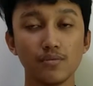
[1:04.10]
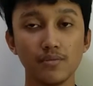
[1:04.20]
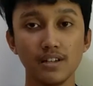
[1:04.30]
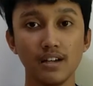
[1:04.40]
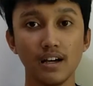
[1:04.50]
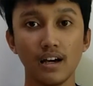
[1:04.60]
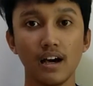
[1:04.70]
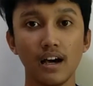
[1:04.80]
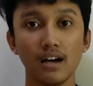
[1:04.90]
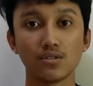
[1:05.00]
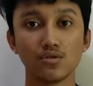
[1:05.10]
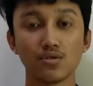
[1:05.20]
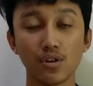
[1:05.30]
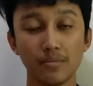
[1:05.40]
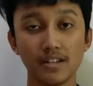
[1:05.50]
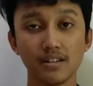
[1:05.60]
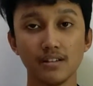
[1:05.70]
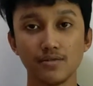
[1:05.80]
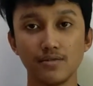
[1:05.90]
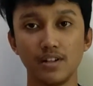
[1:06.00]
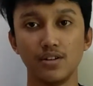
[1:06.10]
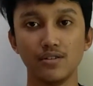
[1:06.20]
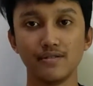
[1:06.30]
me to complete this video.